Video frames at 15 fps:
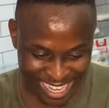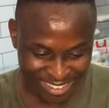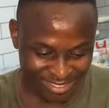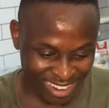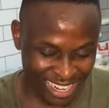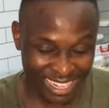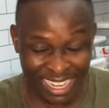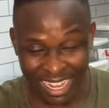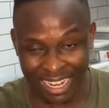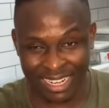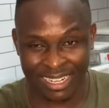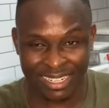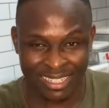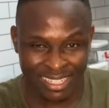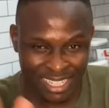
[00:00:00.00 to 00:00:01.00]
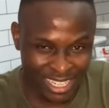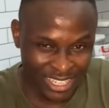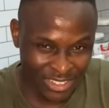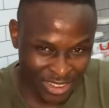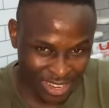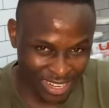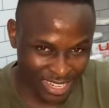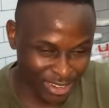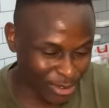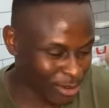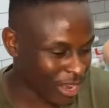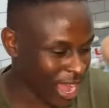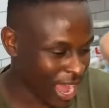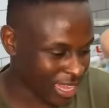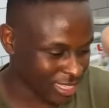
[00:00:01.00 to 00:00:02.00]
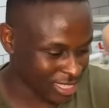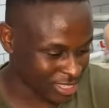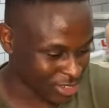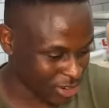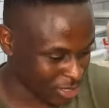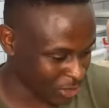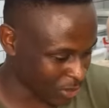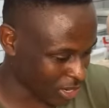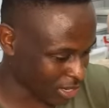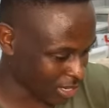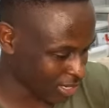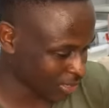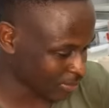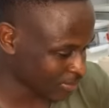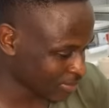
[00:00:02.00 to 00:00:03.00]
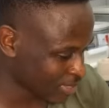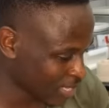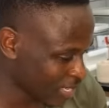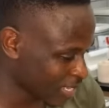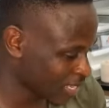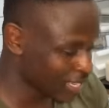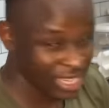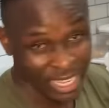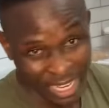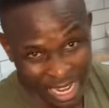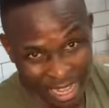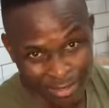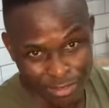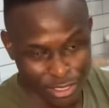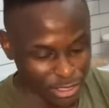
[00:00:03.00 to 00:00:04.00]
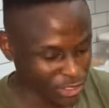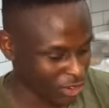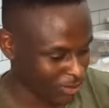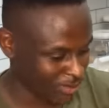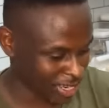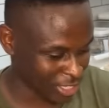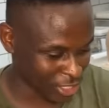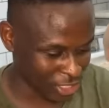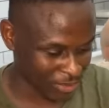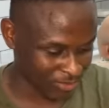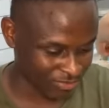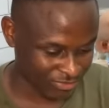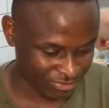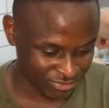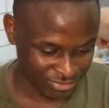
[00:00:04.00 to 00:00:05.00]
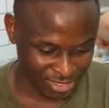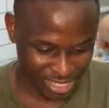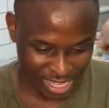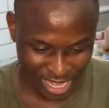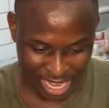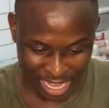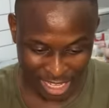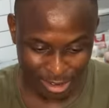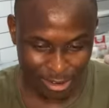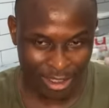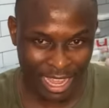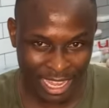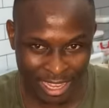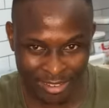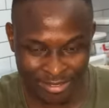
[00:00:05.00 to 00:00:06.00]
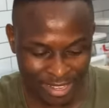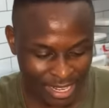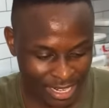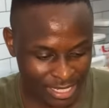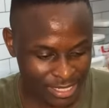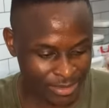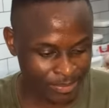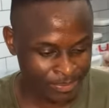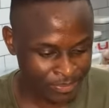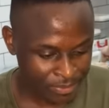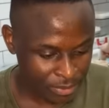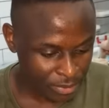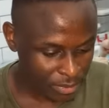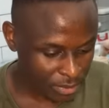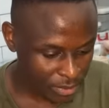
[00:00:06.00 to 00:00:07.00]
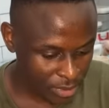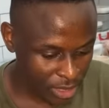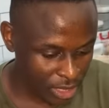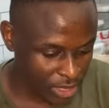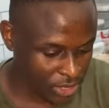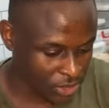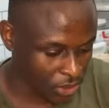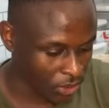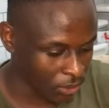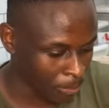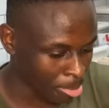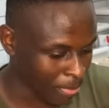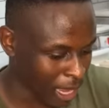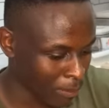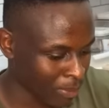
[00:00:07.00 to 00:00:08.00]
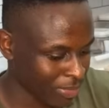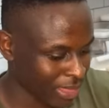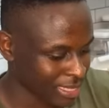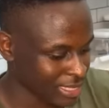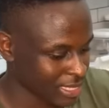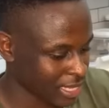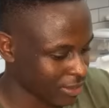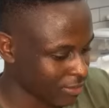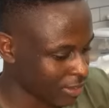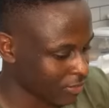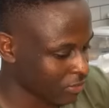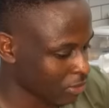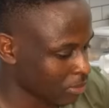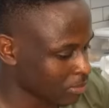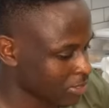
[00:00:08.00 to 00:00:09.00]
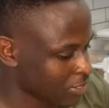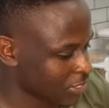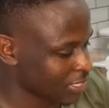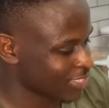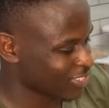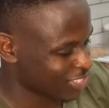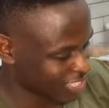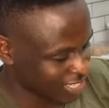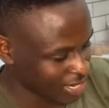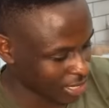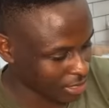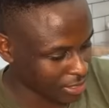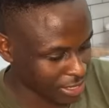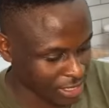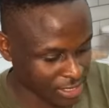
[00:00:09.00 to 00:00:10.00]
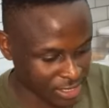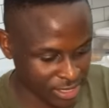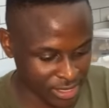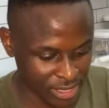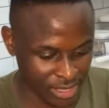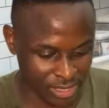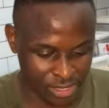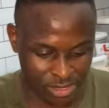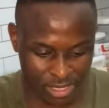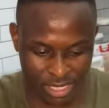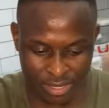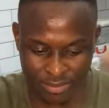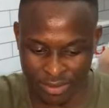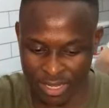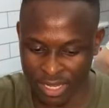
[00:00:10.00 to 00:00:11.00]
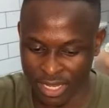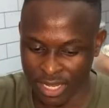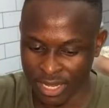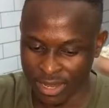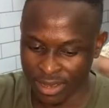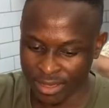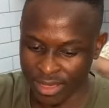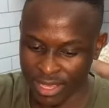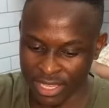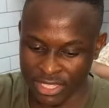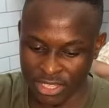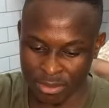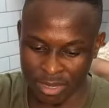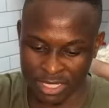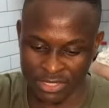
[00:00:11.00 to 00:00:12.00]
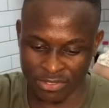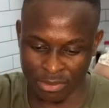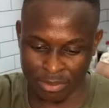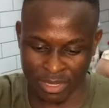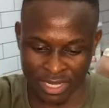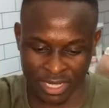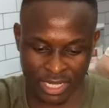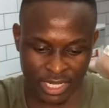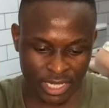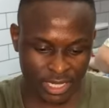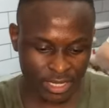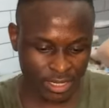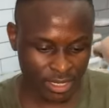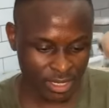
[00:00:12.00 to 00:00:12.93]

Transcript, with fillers: Valkal, you are in good hands. Don't worry. He loves you so much. Yeah, I know. I can feel it. So, happy Thanksgiving from Tr Trinidad. That is uh, Joseph. Thanks so much for being here.